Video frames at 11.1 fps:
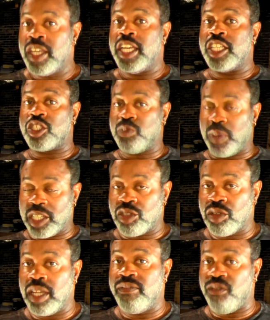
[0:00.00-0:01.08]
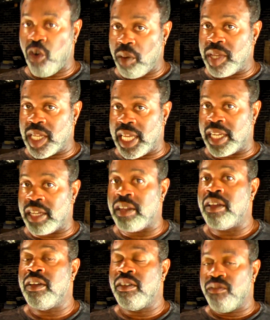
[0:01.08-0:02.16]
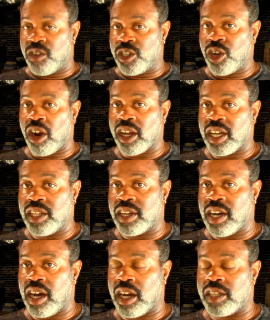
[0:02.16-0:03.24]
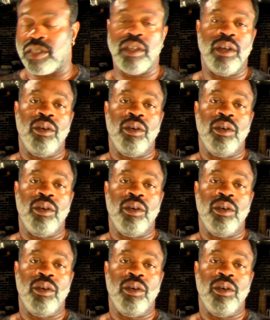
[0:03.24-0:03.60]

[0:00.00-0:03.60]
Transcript: it's specially formulated for dark colored cars.